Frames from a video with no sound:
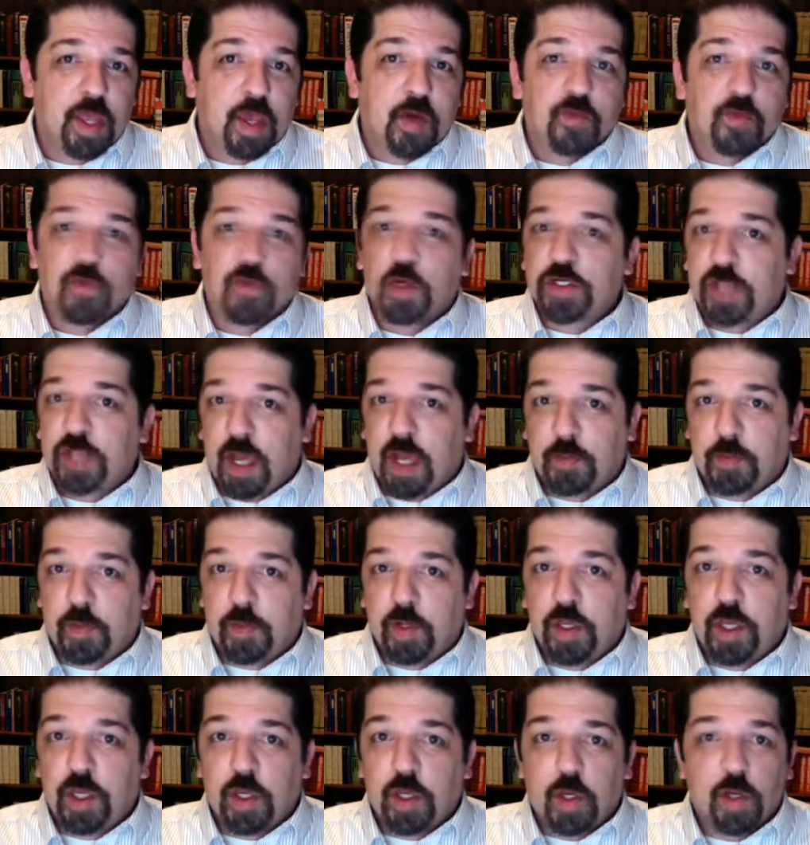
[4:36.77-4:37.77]
For example,
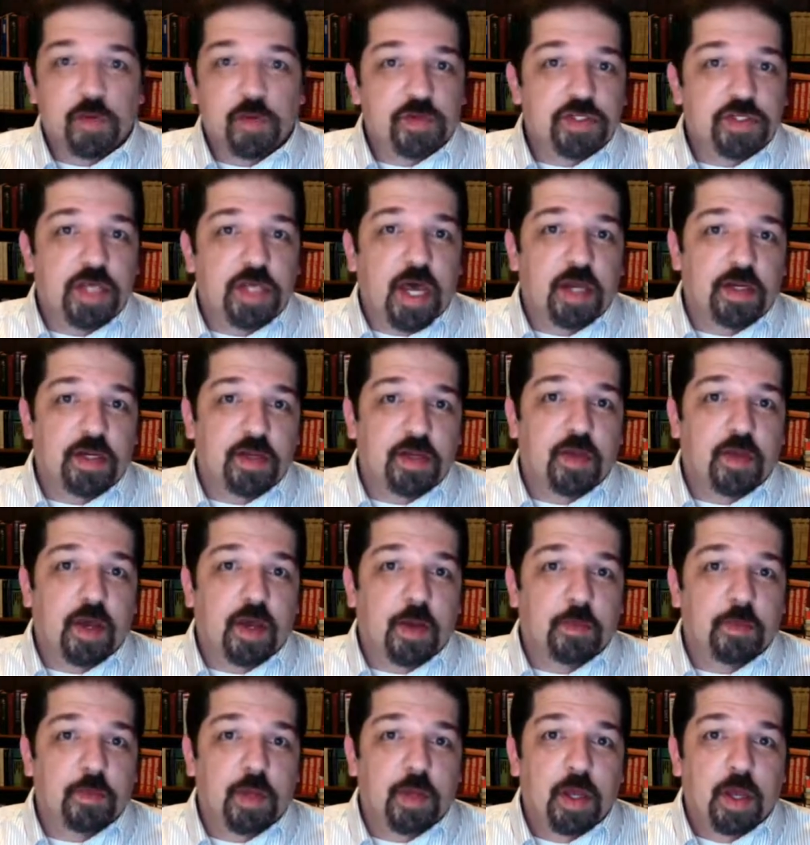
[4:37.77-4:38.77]
he could have said to
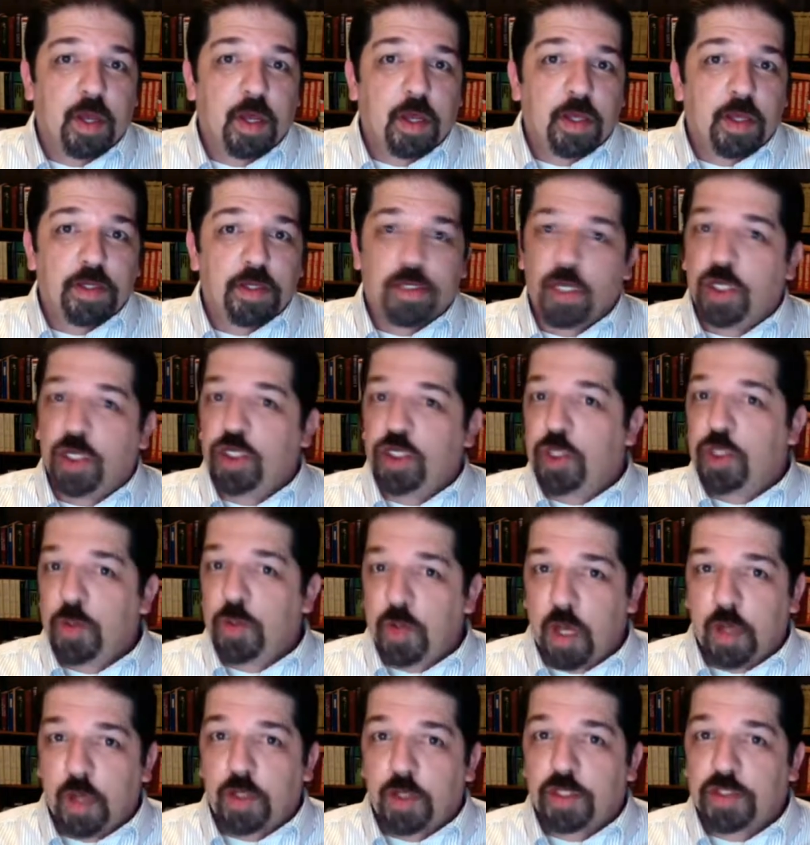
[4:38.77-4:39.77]
them, "Didn't you
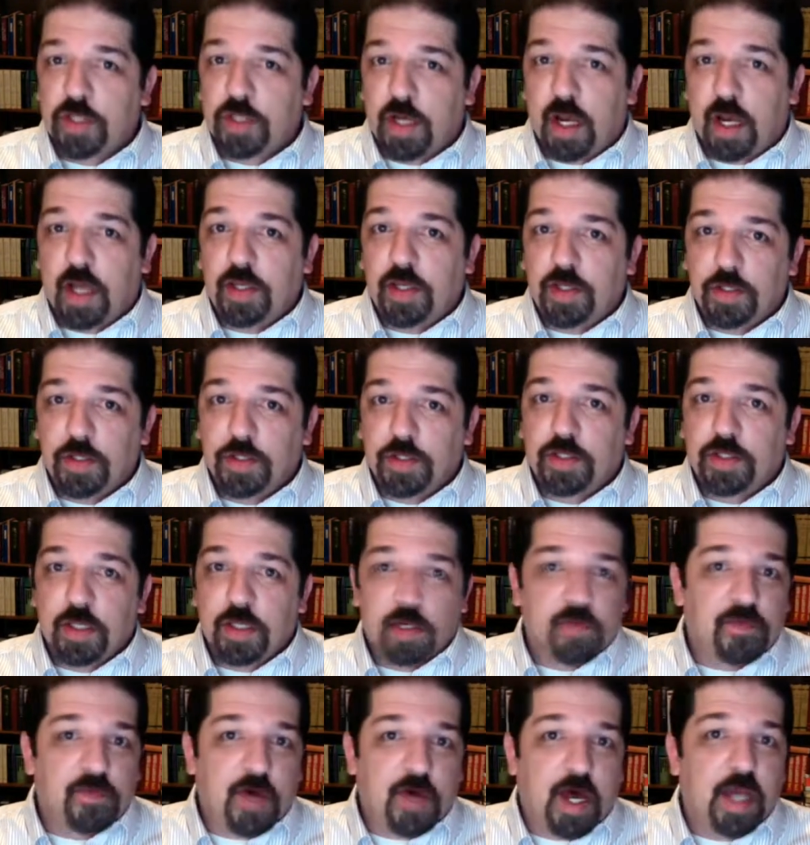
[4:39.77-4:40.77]
notice that I used the
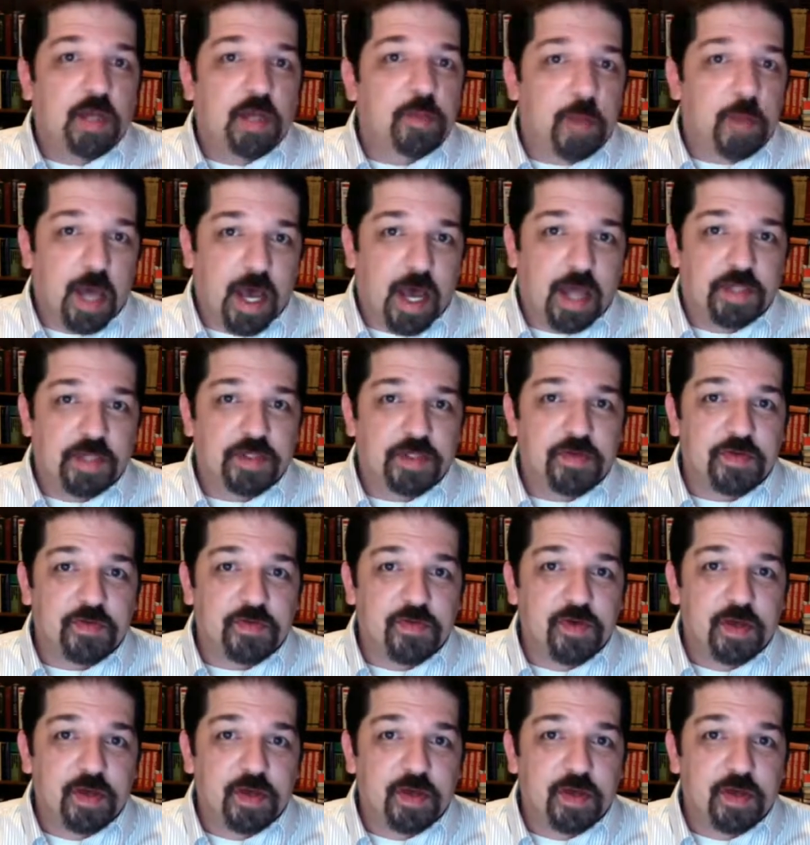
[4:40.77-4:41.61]
divine passive?"